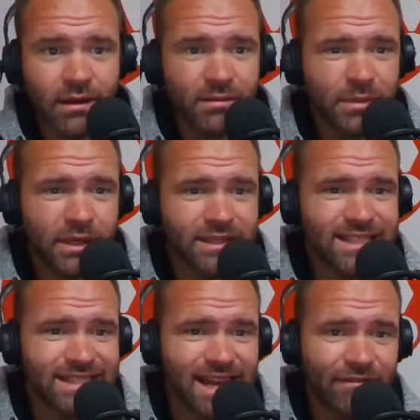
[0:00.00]
But
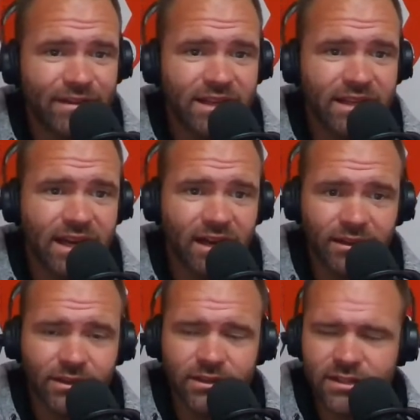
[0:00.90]
seven
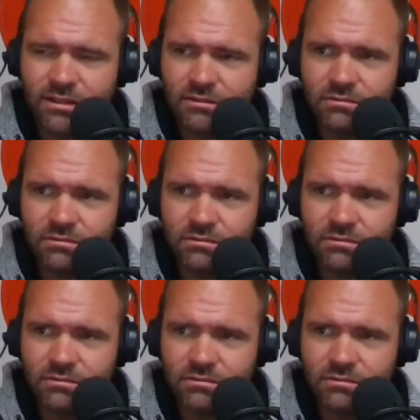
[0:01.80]
colors?